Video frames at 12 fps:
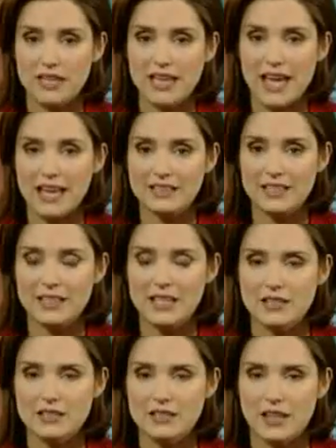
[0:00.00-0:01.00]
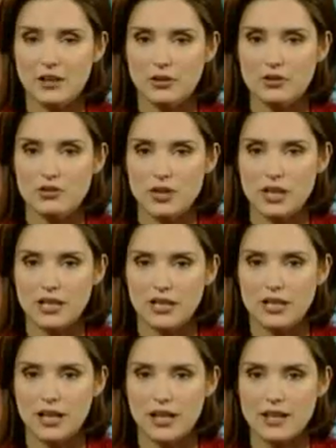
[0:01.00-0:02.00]
of the Galleon insider
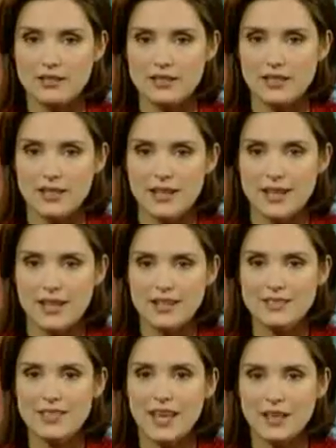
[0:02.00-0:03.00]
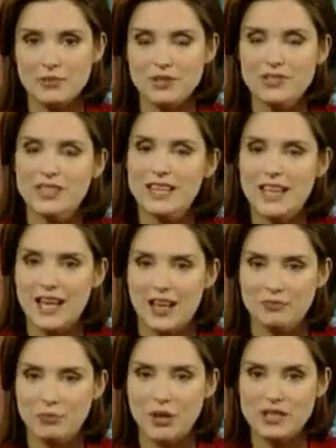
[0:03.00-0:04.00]
trading case. He's Edward Seidel,